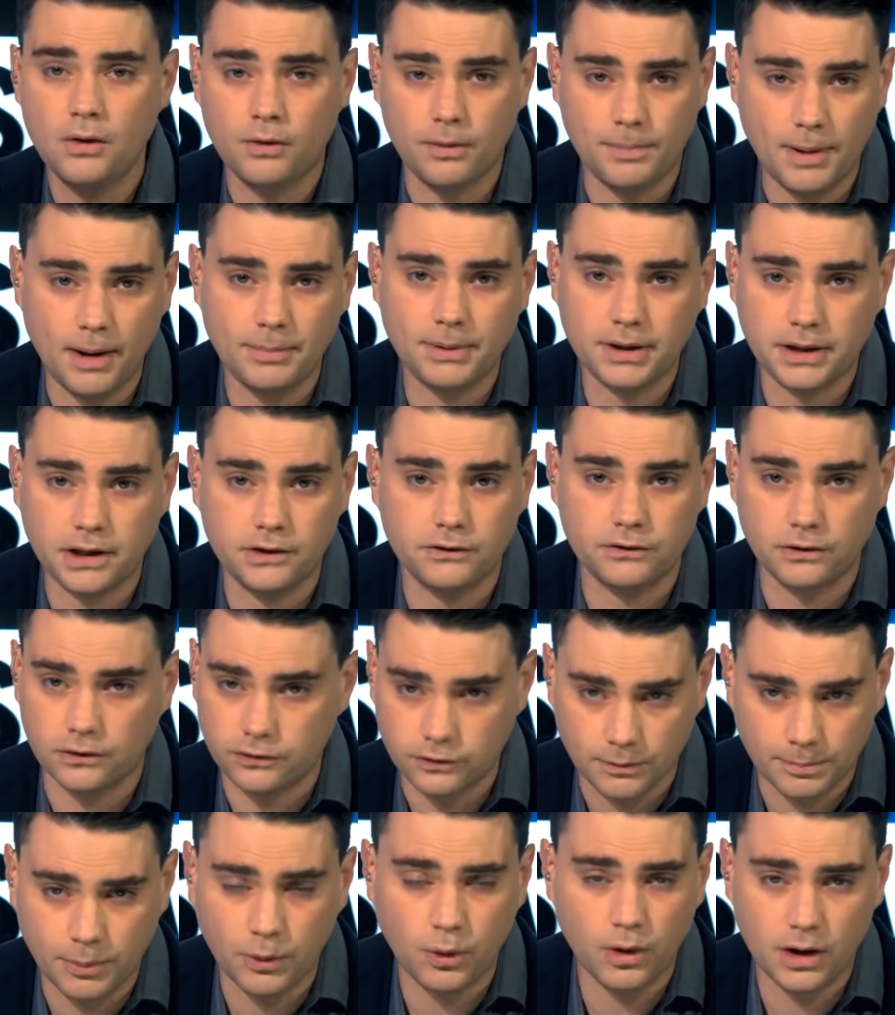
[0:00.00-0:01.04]
Republicans
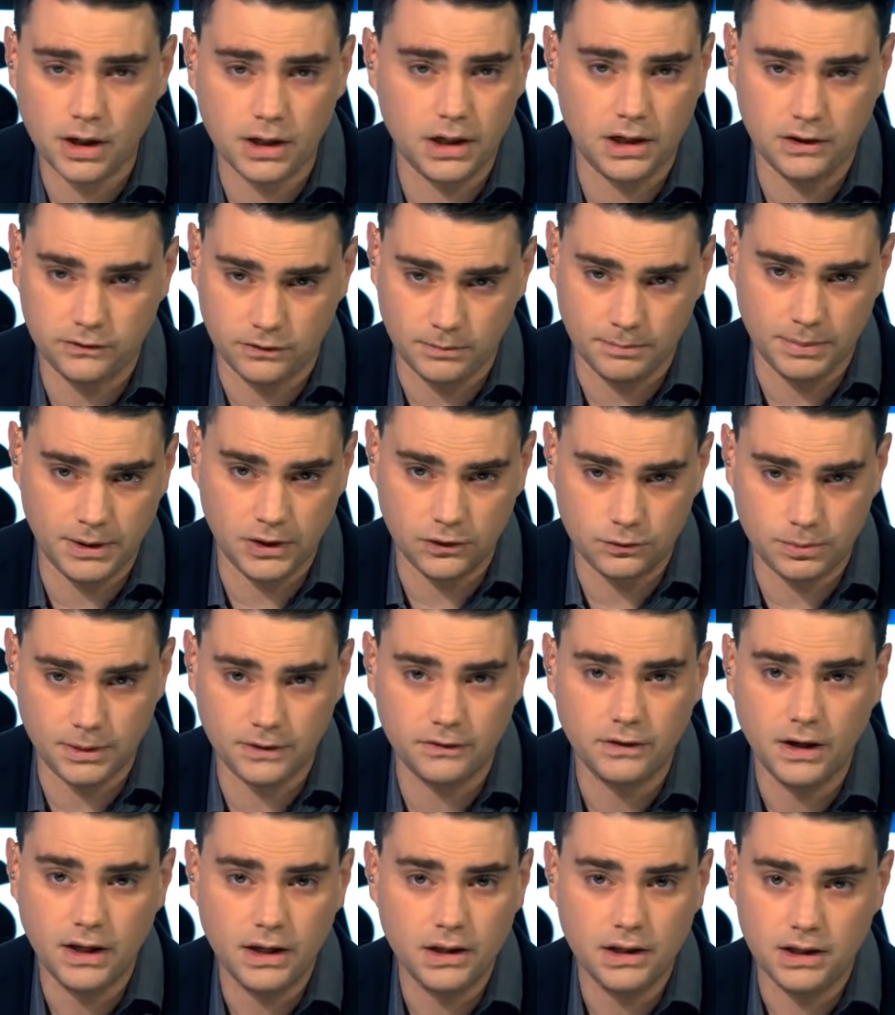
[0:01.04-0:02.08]
supported his
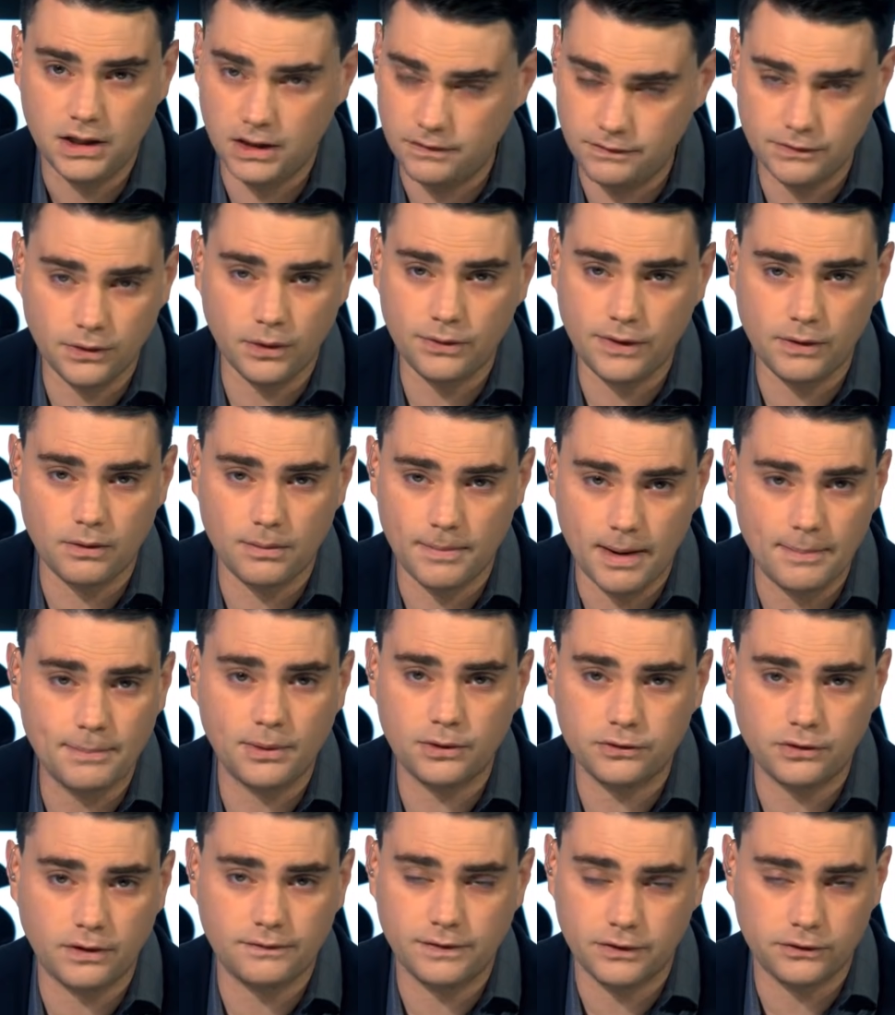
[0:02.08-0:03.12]
impeachment, even though they were
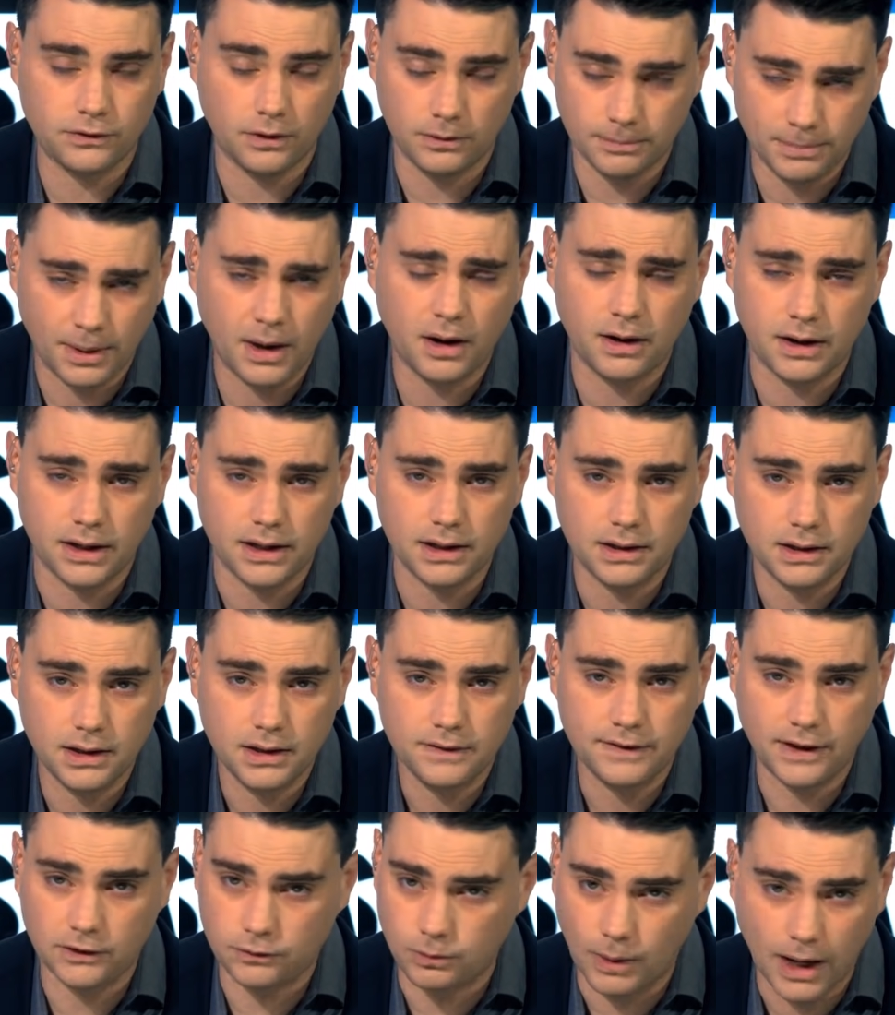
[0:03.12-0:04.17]
members of his own party.
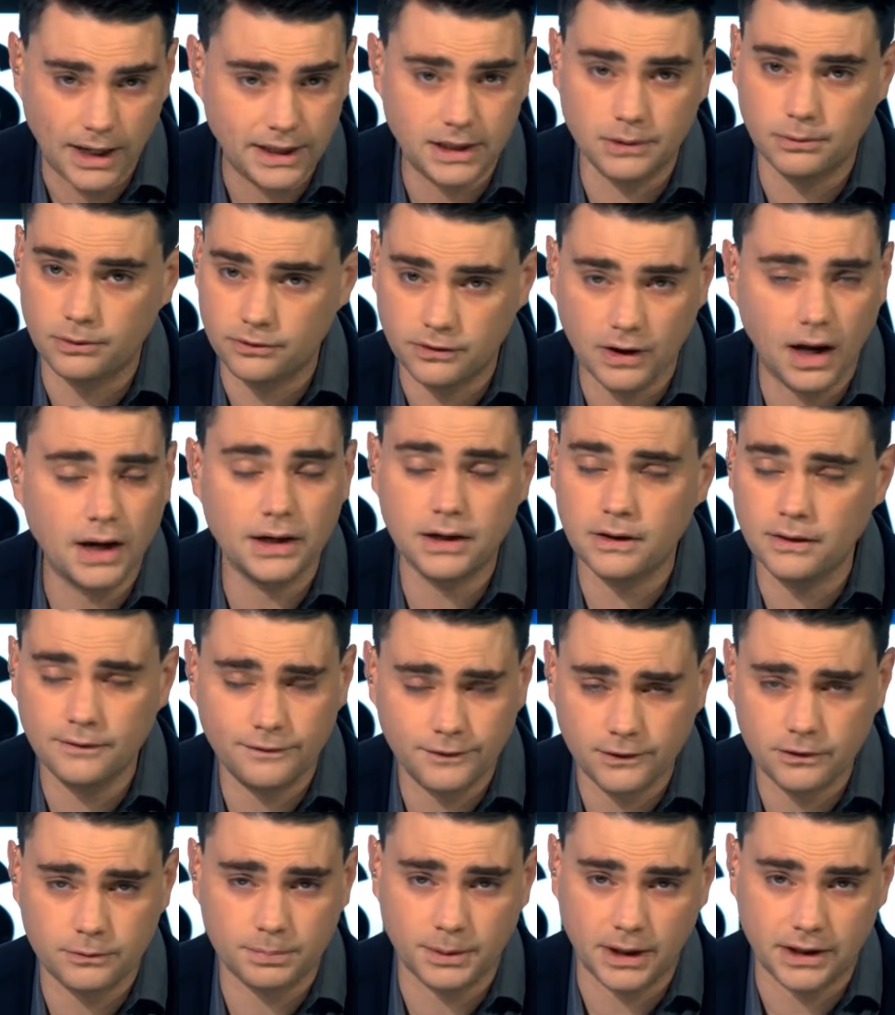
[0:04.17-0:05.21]
That's why he resigned in the
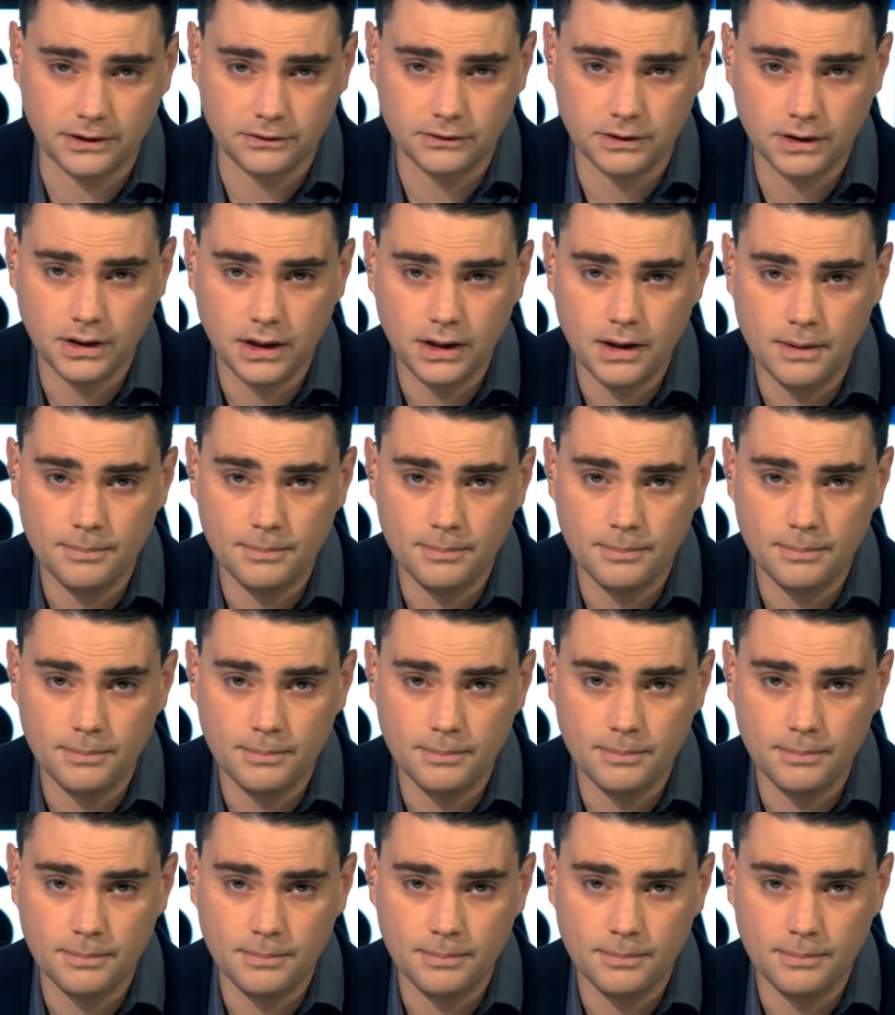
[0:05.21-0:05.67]
first place.